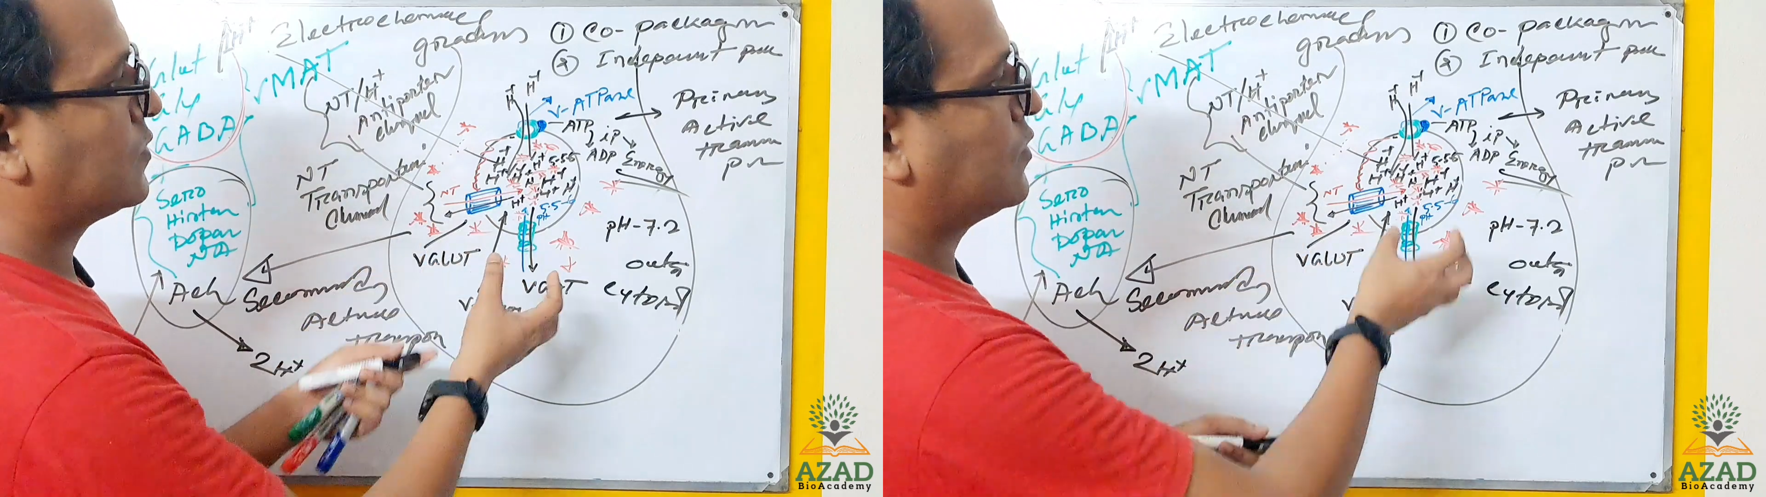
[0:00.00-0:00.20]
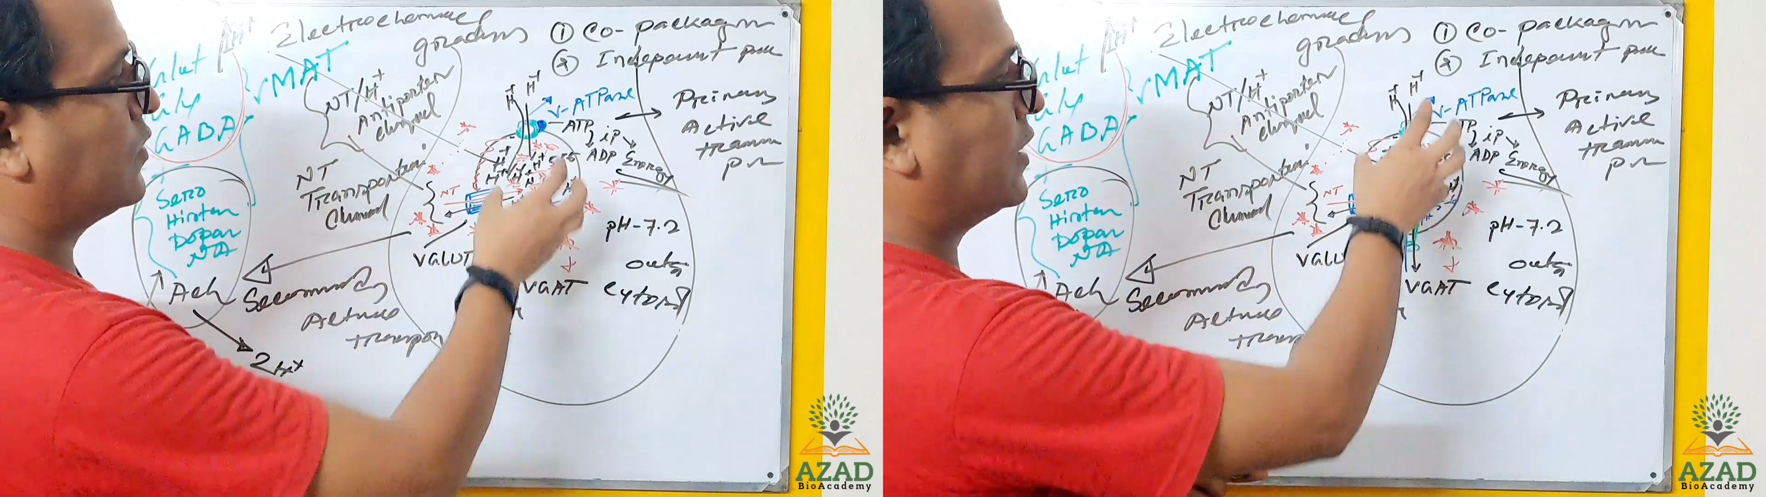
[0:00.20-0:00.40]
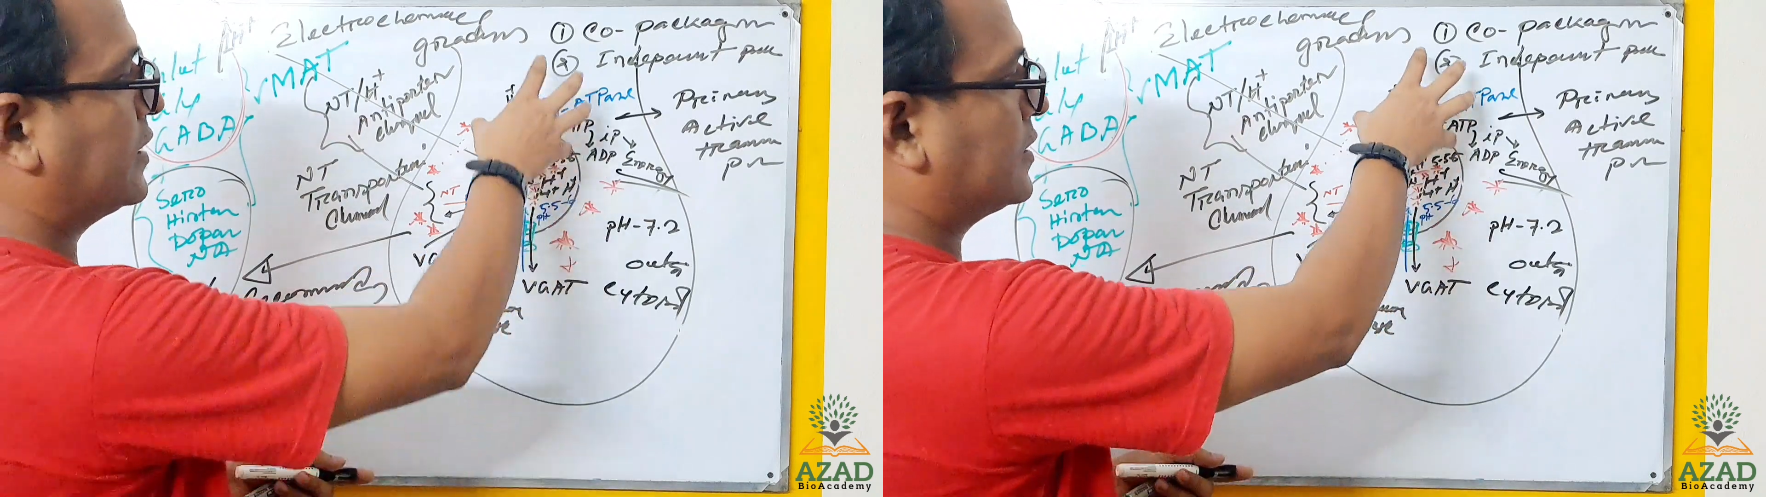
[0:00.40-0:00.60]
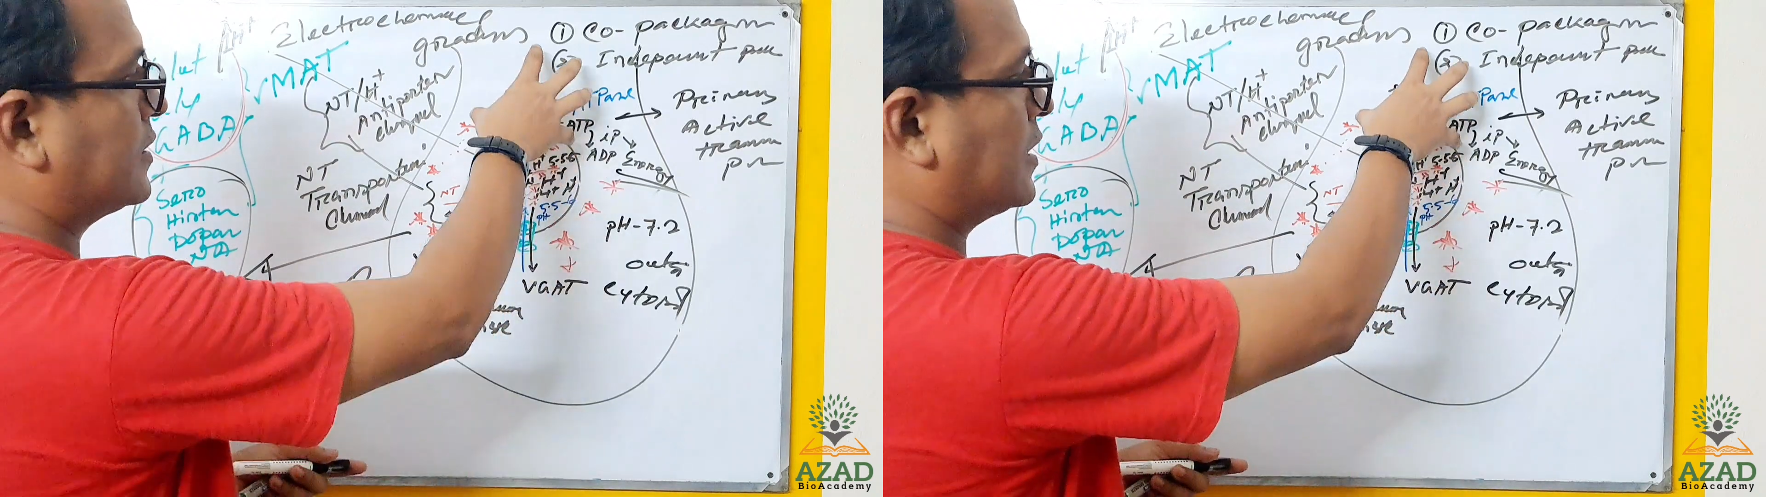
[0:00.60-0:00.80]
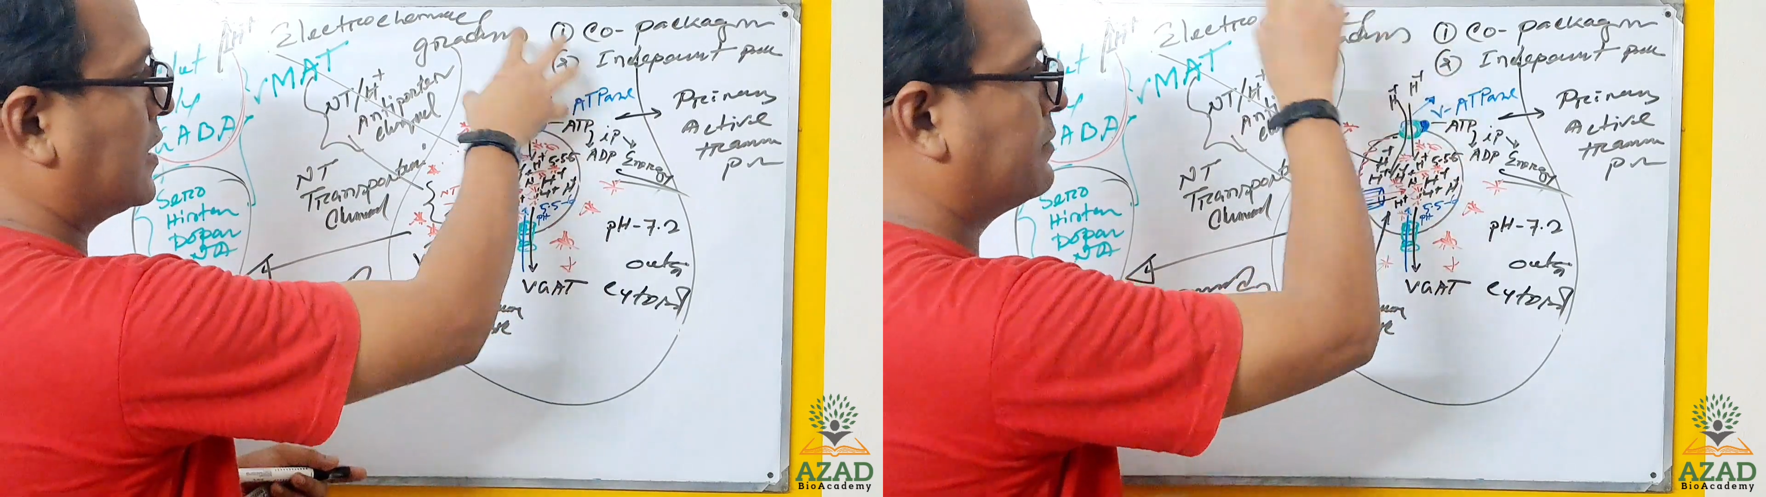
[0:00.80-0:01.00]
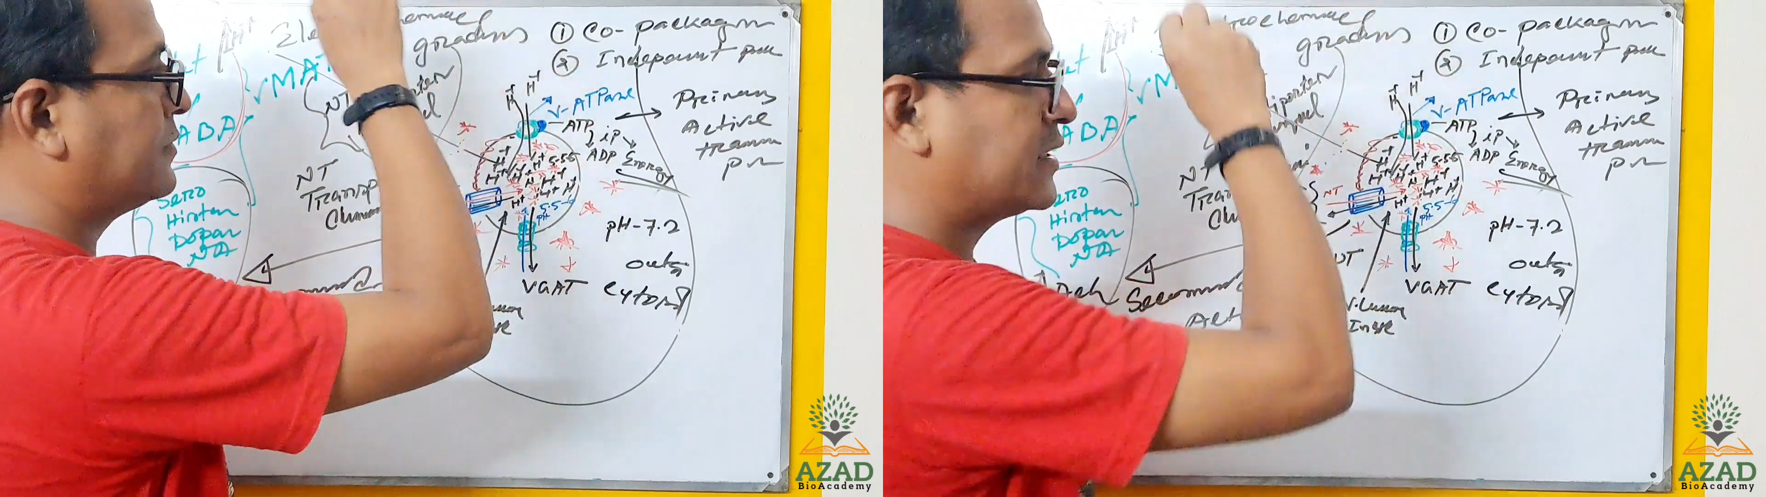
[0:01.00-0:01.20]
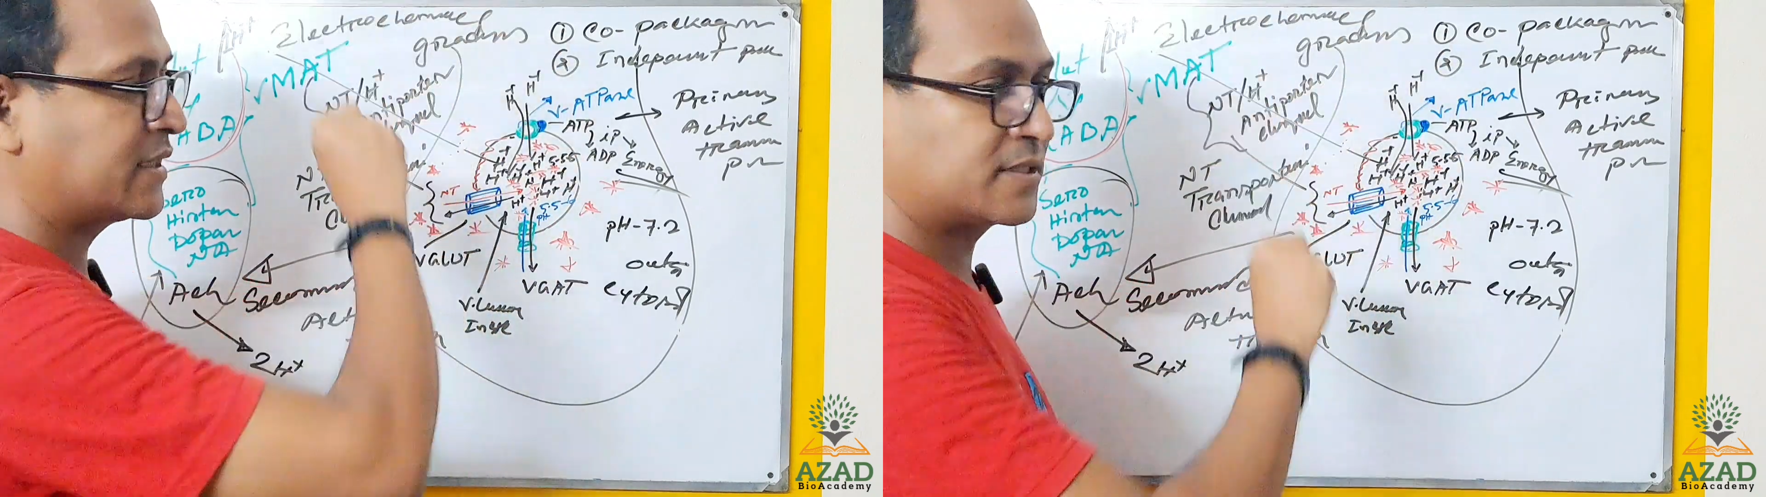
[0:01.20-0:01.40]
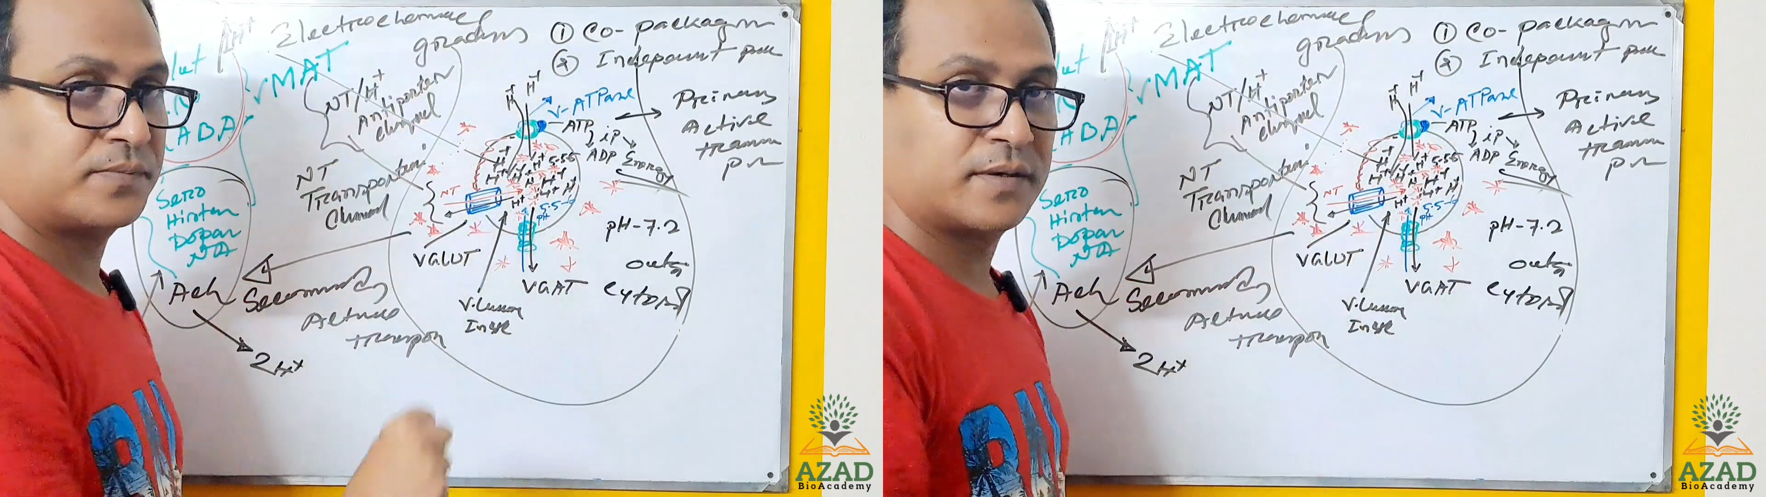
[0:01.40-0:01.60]
when the
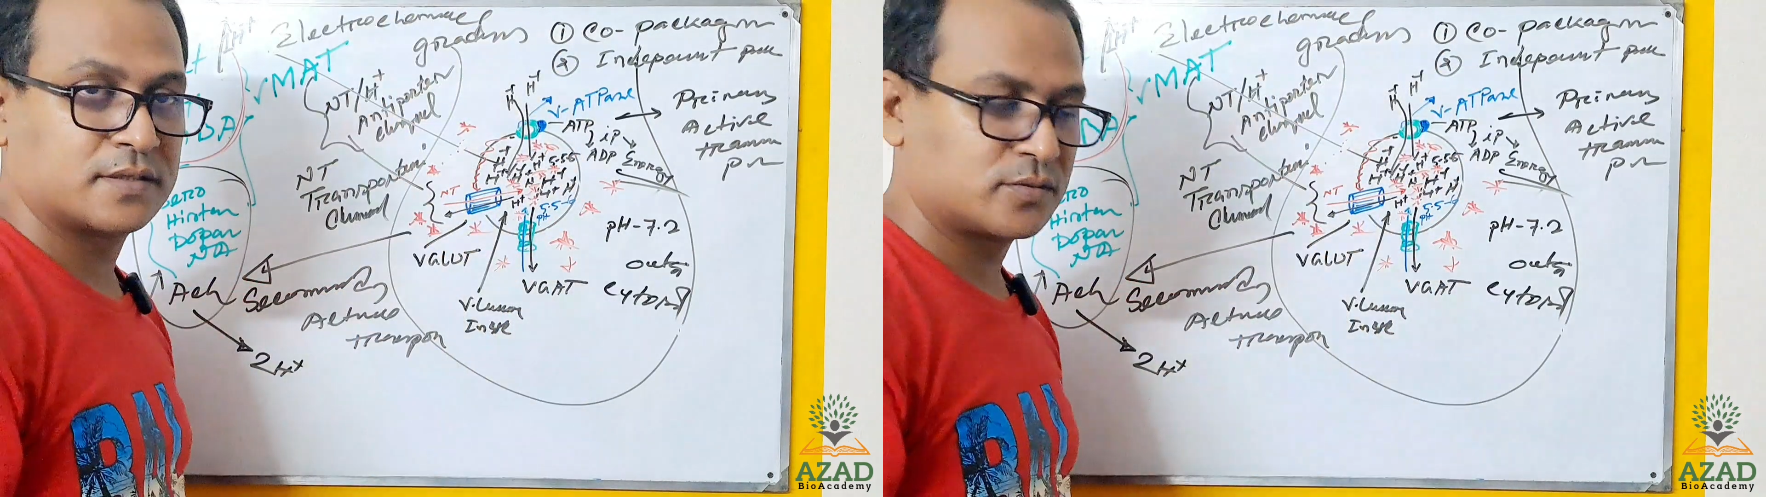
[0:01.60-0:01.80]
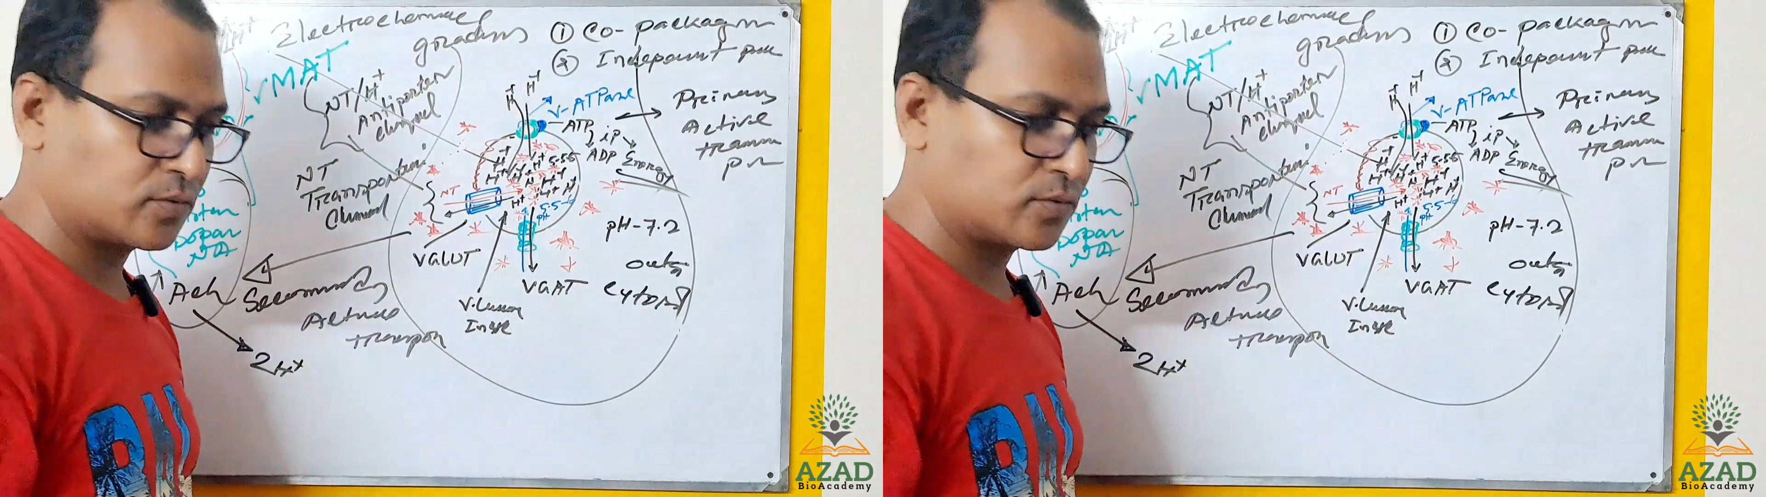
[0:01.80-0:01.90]
BATPase